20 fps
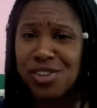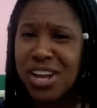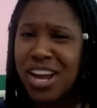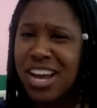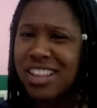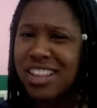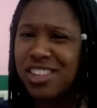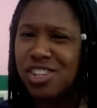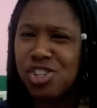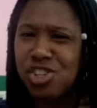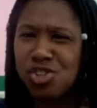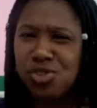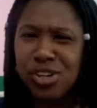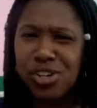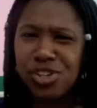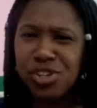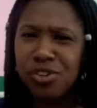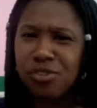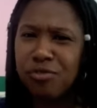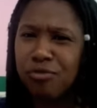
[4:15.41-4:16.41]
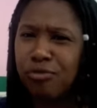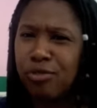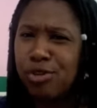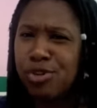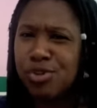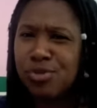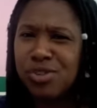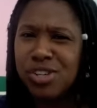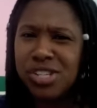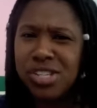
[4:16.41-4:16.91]
They had this structured
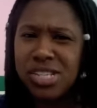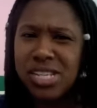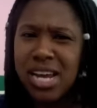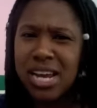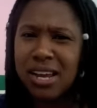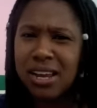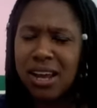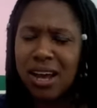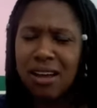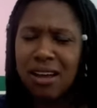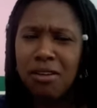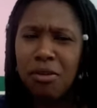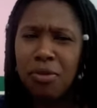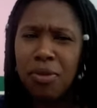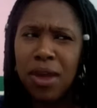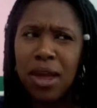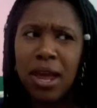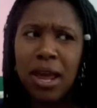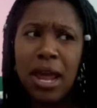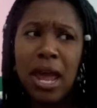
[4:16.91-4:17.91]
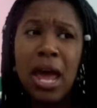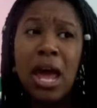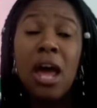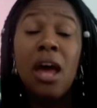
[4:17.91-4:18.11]
futuristic kind of thing.